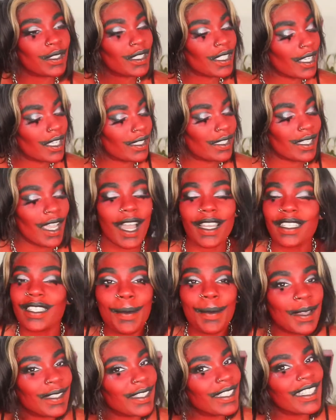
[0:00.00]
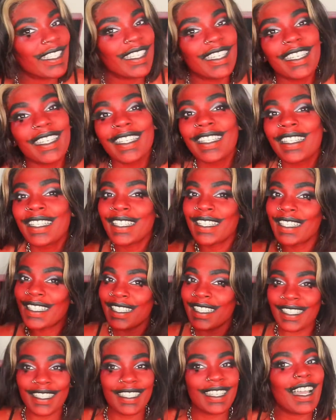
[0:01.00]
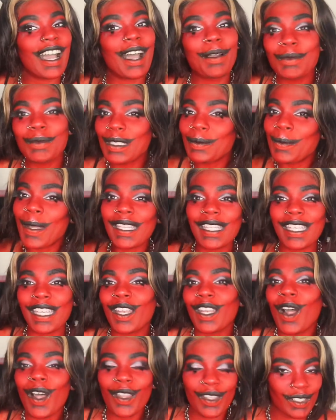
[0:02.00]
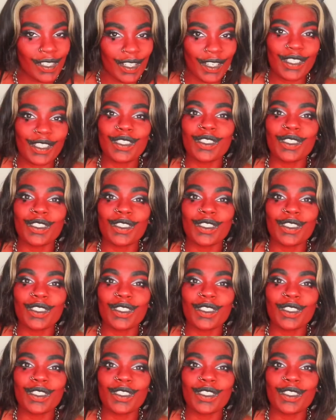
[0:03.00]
TikToks. I'm just about to get all the looks.